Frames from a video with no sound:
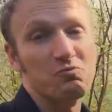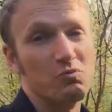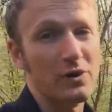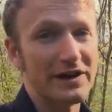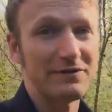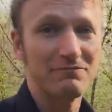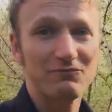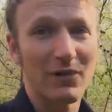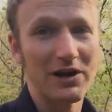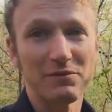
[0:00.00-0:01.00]

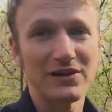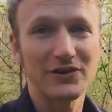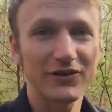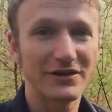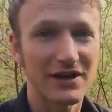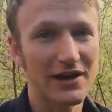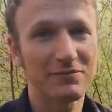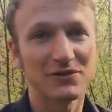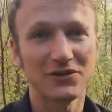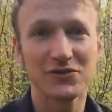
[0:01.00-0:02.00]
when might be the good
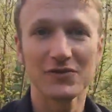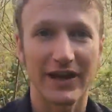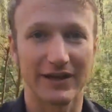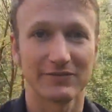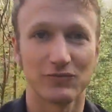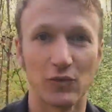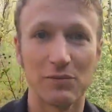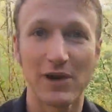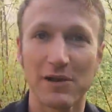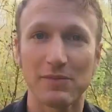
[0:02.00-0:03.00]
time to do that,
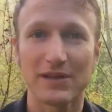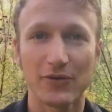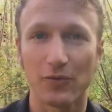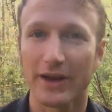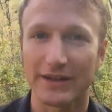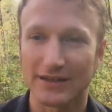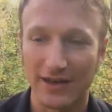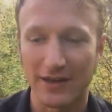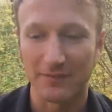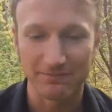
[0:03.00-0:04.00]
when might be the right
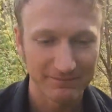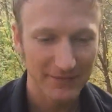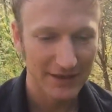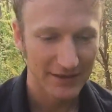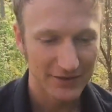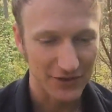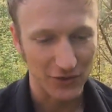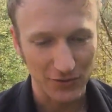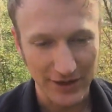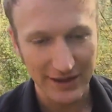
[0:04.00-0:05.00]
time to
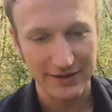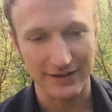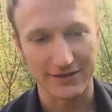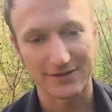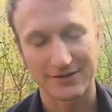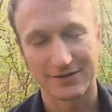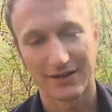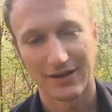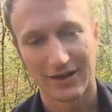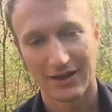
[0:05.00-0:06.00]
create this.
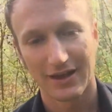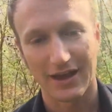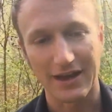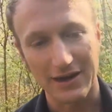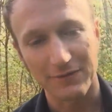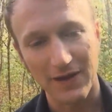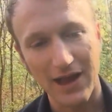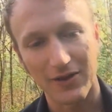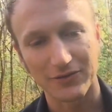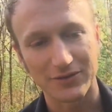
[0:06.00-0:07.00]
And I
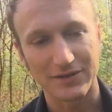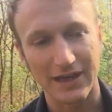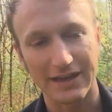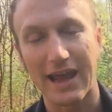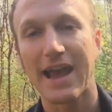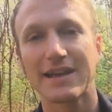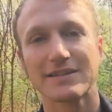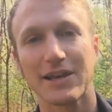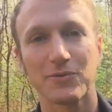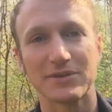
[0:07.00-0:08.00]
found that as
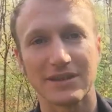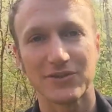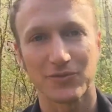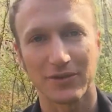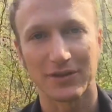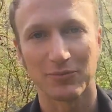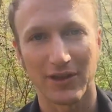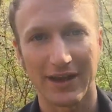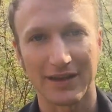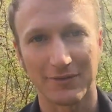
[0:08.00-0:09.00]
I was entering the
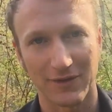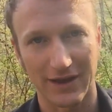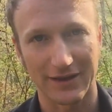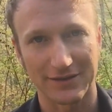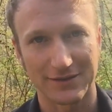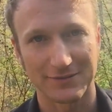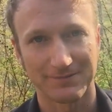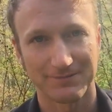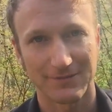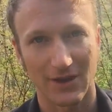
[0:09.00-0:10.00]
planning phase,
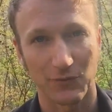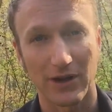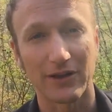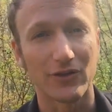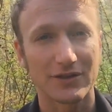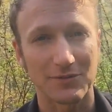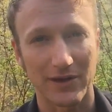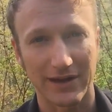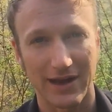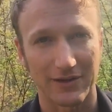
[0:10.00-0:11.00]
when I looked at
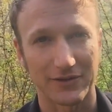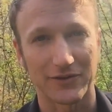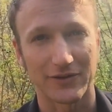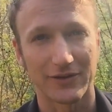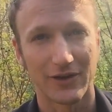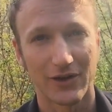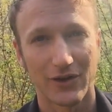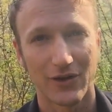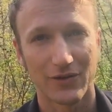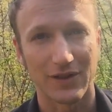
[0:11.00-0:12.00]
my calendar,
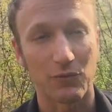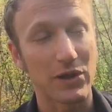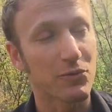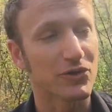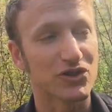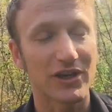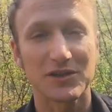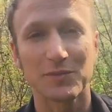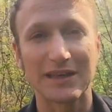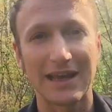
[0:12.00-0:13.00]
that we were
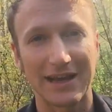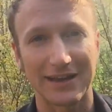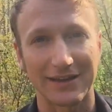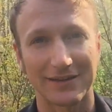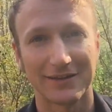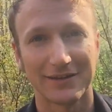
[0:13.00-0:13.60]
just beginning